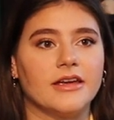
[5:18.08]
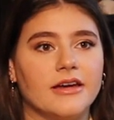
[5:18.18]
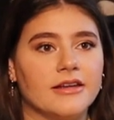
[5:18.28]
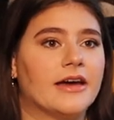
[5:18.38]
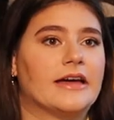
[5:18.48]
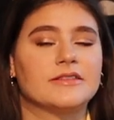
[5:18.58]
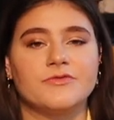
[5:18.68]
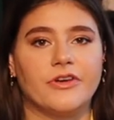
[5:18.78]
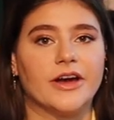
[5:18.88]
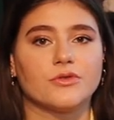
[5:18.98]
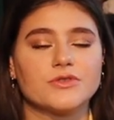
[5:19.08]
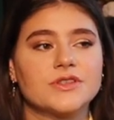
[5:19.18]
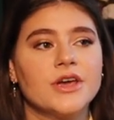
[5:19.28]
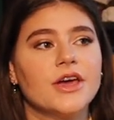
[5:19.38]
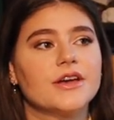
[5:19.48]
I had
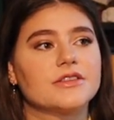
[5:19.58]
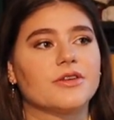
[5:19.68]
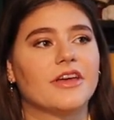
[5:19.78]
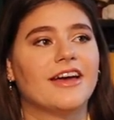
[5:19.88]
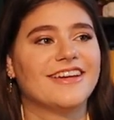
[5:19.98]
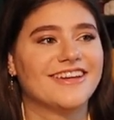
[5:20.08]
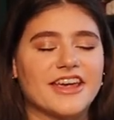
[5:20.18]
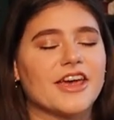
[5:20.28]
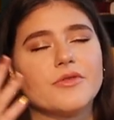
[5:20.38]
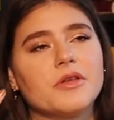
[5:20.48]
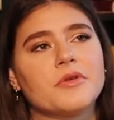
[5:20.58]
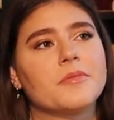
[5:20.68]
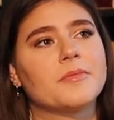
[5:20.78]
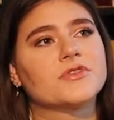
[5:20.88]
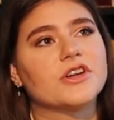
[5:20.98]
finals, so that I can't really
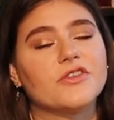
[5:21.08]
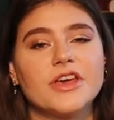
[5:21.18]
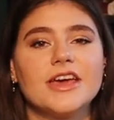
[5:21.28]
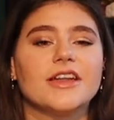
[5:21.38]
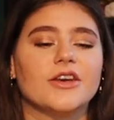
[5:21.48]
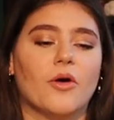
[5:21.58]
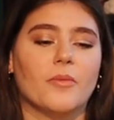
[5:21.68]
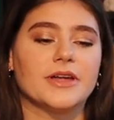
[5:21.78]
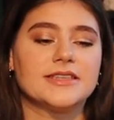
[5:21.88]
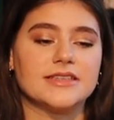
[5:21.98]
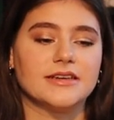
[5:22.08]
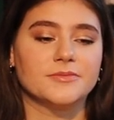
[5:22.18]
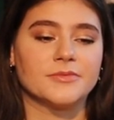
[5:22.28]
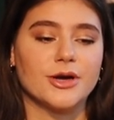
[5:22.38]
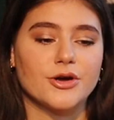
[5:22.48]
remember stuff. No, but
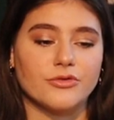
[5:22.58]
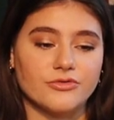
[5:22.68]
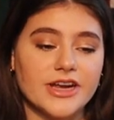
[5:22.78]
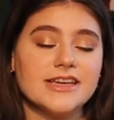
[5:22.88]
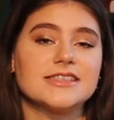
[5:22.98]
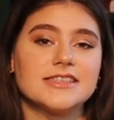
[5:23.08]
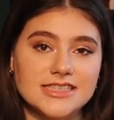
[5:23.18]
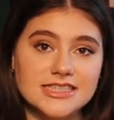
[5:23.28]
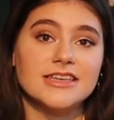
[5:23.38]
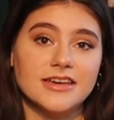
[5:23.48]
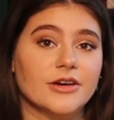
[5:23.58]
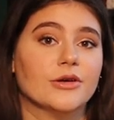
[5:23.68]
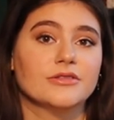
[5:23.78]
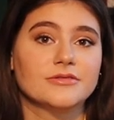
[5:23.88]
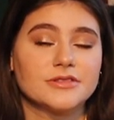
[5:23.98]
Grace did
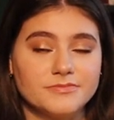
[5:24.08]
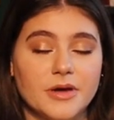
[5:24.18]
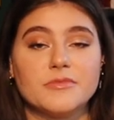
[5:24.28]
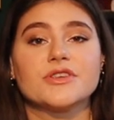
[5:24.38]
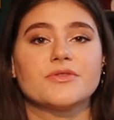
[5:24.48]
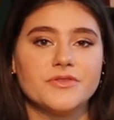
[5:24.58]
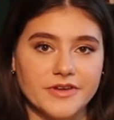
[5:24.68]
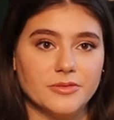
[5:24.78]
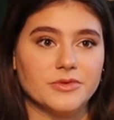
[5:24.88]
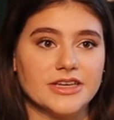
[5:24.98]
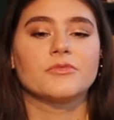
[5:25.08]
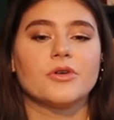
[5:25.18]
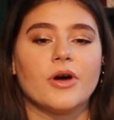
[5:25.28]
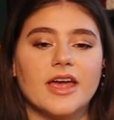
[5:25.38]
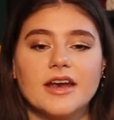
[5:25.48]
kill members of her family,
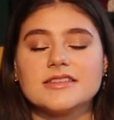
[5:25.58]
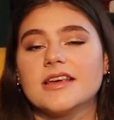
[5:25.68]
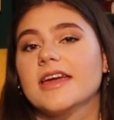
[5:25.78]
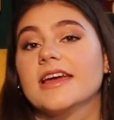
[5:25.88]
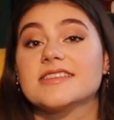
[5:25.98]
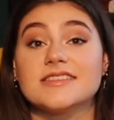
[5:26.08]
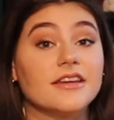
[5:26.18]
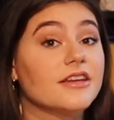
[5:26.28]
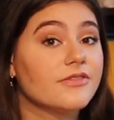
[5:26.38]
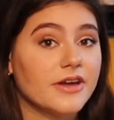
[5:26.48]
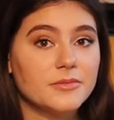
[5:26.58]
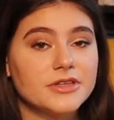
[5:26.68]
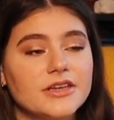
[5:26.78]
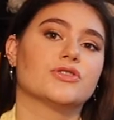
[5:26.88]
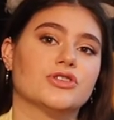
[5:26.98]
though I gotta say extended
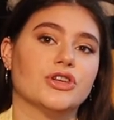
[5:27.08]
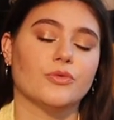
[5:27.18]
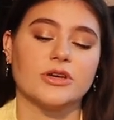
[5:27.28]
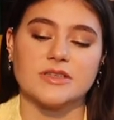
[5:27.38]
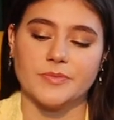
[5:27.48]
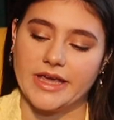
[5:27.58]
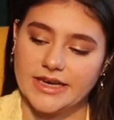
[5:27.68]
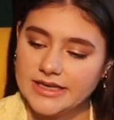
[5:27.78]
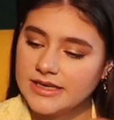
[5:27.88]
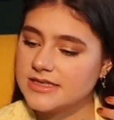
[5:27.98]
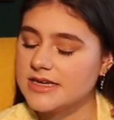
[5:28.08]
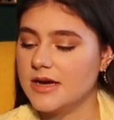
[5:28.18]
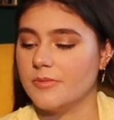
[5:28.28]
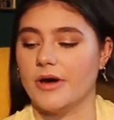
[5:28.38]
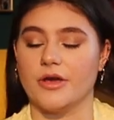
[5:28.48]
family. She was abandoned
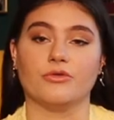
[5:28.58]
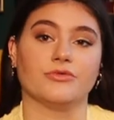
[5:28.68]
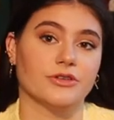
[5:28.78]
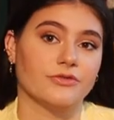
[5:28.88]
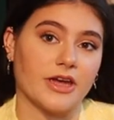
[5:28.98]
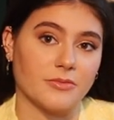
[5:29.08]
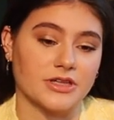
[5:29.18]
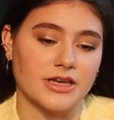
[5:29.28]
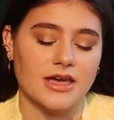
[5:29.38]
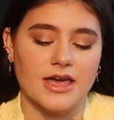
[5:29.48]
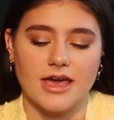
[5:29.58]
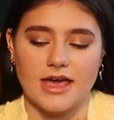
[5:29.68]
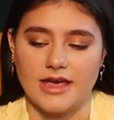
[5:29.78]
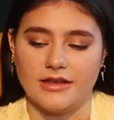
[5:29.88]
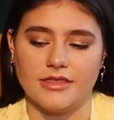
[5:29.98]
by her real family
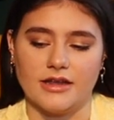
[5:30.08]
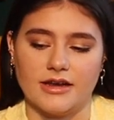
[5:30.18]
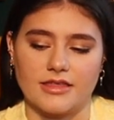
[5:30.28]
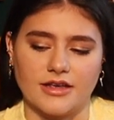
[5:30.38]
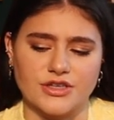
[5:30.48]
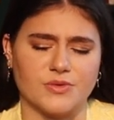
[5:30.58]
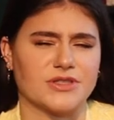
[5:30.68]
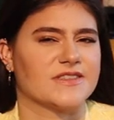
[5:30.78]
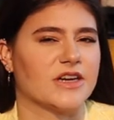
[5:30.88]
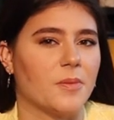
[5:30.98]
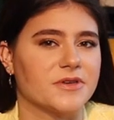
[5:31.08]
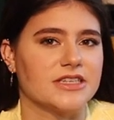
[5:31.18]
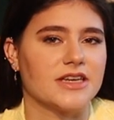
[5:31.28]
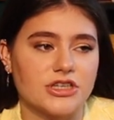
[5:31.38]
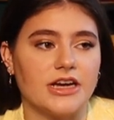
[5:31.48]
and then I think she was
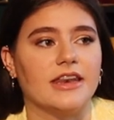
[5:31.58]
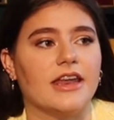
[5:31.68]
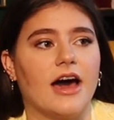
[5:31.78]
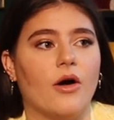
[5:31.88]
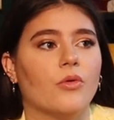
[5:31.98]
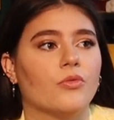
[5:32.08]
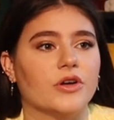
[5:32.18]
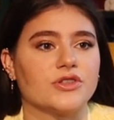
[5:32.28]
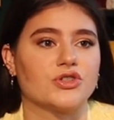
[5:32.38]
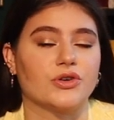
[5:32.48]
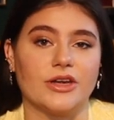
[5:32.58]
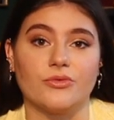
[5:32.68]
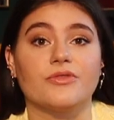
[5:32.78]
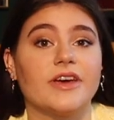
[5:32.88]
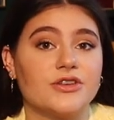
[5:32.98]
adopted and now wants to
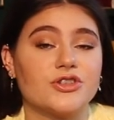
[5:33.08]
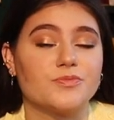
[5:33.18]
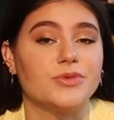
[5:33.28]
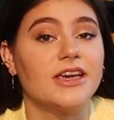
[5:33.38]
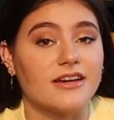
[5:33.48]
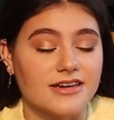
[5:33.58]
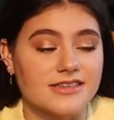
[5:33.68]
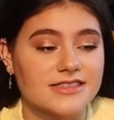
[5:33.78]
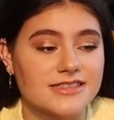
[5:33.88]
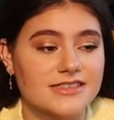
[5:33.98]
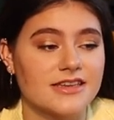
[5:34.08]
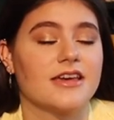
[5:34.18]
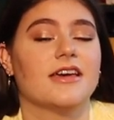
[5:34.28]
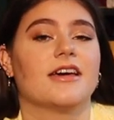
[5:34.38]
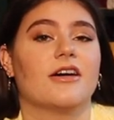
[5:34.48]
get revenge because
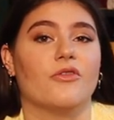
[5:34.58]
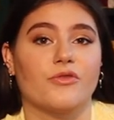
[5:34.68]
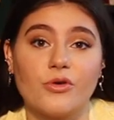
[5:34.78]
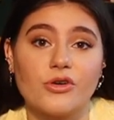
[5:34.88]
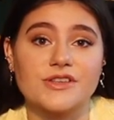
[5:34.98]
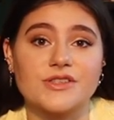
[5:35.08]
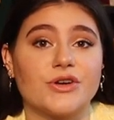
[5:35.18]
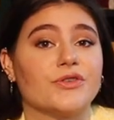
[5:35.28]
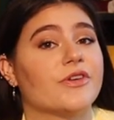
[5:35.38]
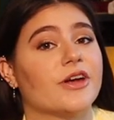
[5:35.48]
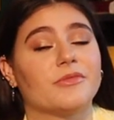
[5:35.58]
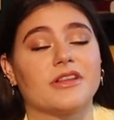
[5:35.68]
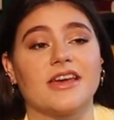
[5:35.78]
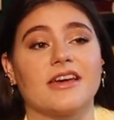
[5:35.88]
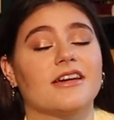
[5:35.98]
of course her
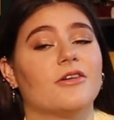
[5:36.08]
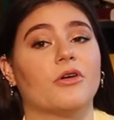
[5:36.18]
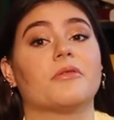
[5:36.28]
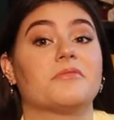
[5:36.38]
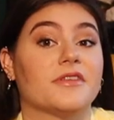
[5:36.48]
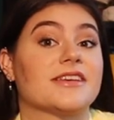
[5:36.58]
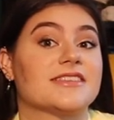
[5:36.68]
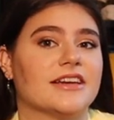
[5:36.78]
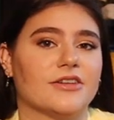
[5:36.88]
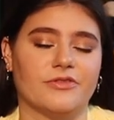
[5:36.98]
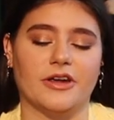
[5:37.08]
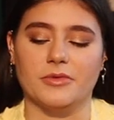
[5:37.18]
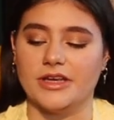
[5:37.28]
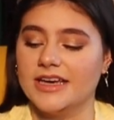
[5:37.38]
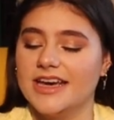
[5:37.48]
family, or the extended
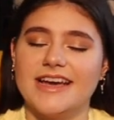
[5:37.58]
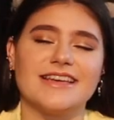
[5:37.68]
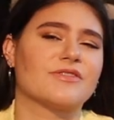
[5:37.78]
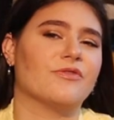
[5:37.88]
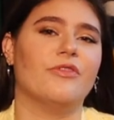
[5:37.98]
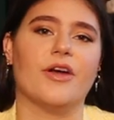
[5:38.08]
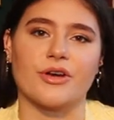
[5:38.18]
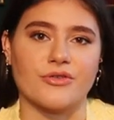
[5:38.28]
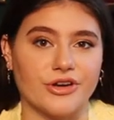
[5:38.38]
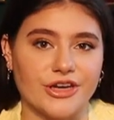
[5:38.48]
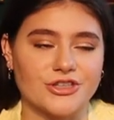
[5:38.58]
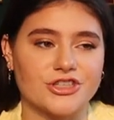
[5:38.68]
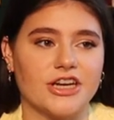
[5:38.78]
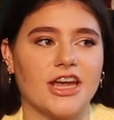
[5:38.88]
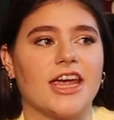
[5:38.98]
family, is very
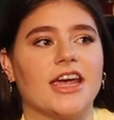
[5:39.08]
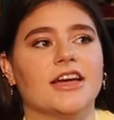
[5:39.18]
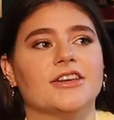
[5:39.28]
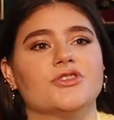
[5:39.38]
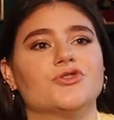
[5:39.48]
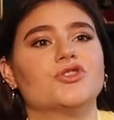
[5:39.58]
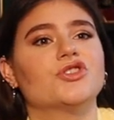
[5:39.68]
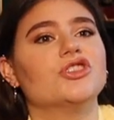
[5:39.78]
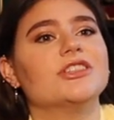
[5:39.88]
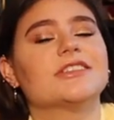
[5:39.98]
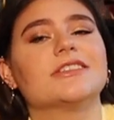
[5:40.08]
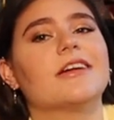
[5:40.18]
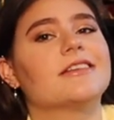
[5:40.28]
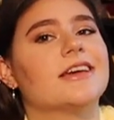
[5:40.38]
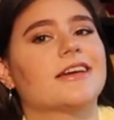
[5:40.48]
rich and she is
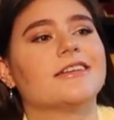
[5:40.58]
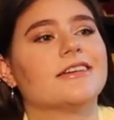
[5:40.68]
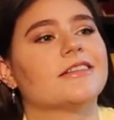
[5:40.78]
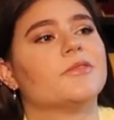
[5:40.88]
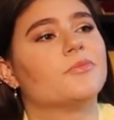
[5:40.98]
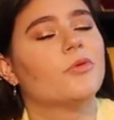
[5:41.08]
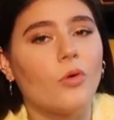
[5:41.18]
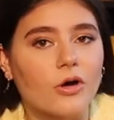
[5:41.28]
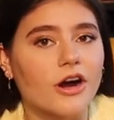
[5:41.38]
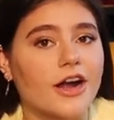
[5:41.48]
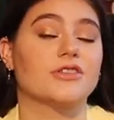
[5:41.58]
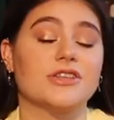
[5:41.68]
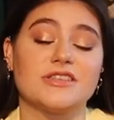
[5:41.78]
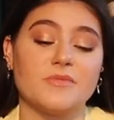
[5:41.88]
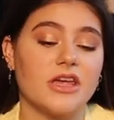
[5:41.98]
not technically poor and
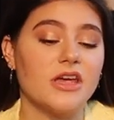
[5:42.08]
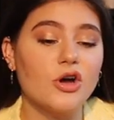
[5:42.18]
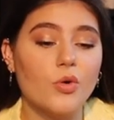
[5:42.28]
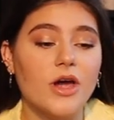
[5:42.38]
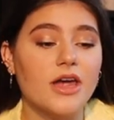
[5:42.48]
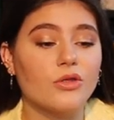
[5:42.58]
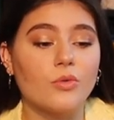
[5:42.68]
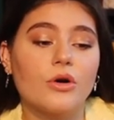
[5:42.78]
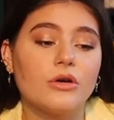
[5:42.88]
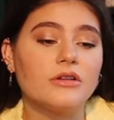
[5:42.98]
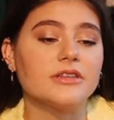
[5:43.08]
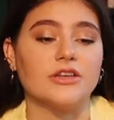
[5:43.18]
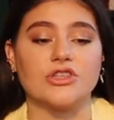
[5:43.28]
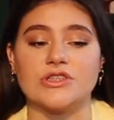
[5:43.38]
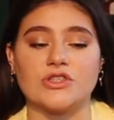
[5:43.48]
she's making her way in the world
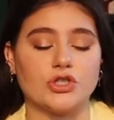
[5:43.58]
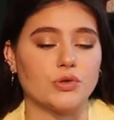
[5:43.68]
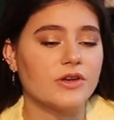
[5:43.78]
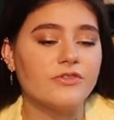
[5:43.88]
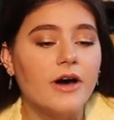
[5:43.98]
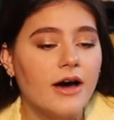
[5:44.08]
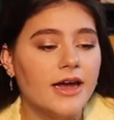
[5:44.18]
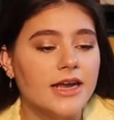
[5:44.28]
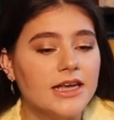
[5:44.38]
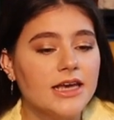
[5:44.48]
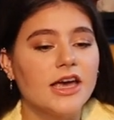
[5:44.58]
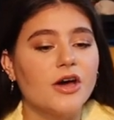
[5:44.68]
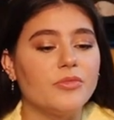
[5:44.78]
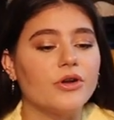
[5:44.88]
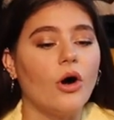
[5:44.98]
and she's doing fine,
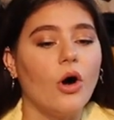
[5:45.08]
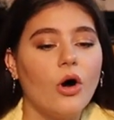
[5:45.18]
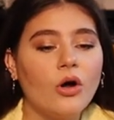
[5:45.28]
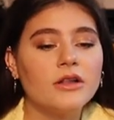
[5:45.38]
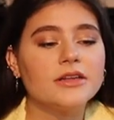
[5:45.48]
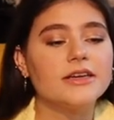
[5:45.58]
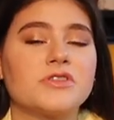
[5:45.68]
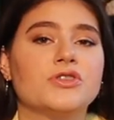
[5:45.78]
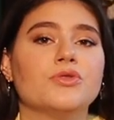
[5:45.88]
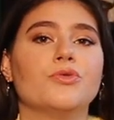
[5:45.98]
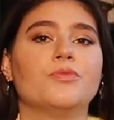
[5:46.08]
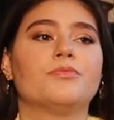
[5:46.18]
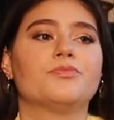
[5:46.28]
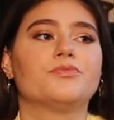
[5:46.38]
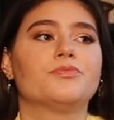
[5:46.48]
but all to
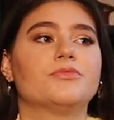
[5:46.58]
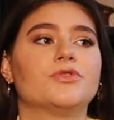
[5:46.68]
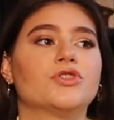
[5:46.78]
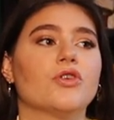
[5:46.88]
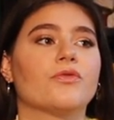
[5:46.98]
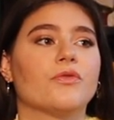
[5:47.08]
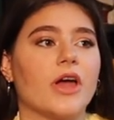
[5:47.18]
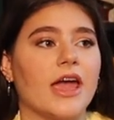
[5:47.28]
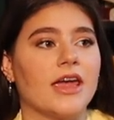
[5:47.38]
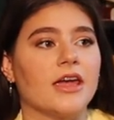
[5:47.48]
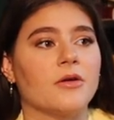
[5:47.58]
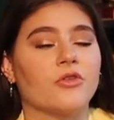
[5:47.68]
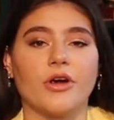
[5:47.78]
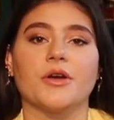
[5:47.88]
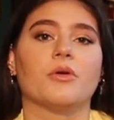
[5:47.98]
serve a
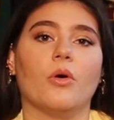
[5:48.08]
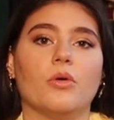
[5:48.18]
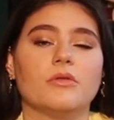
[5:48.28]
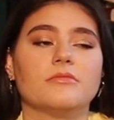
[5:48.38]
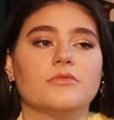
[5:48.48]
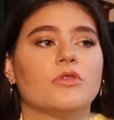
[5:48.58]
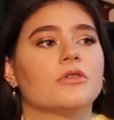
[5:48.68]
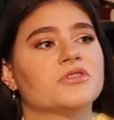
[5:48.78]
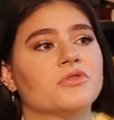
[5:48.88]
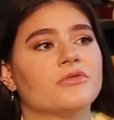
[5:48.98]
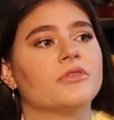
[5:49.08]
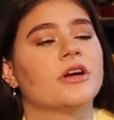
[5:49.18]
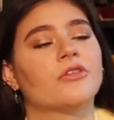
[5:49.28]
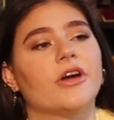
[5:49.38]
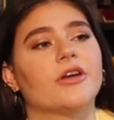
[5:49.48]
greater goal or to
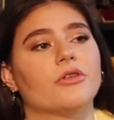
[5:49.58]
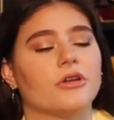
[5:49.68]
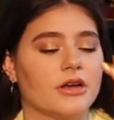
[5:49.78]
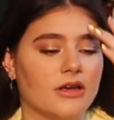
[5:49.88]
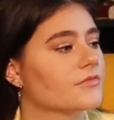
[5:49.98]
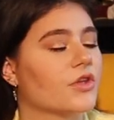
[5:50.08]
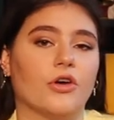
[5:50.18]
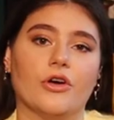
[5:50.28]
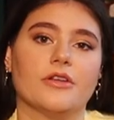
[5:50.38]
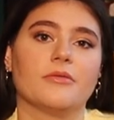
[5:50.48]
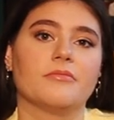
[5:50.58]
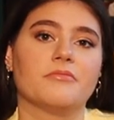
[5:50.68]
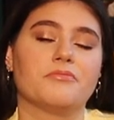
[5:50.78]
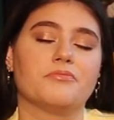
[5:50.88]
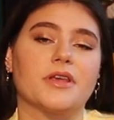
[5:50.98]
a greater good
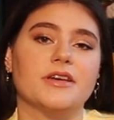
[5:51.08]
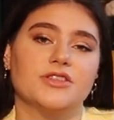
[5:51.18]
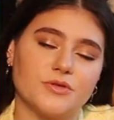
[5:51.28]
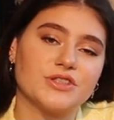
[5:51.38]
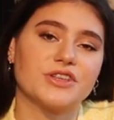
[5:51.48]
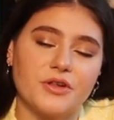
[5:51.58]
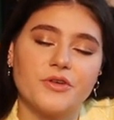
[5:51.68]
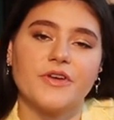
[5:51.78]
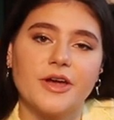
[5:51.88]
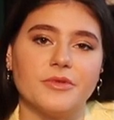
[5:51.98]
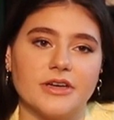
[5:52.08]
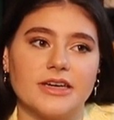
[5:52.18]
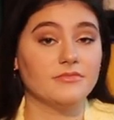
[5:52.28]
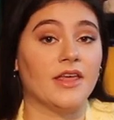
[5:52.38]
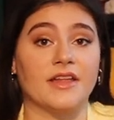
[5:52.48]
because she wants to kill her family.
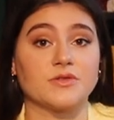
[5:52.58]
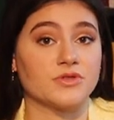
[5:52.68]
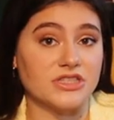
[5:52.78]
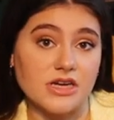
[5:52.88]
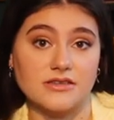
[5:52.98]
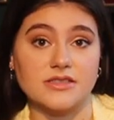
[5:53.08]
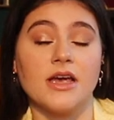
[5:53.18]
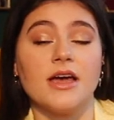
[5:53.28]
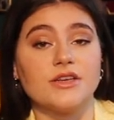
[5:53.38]
And that's what she does.